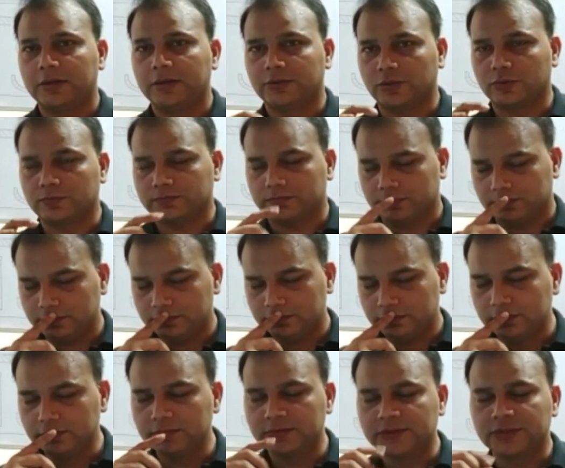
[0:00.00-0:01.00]
So
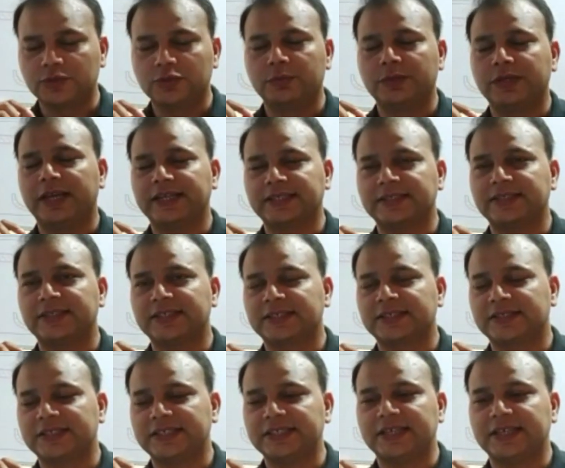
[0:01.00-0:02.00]
excuse me, yes,
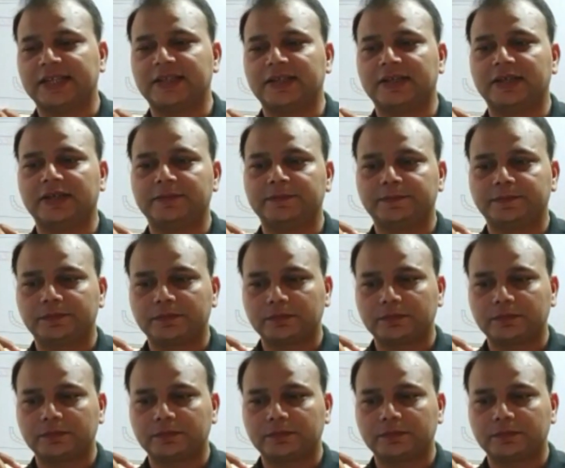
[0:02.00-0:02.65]
these are the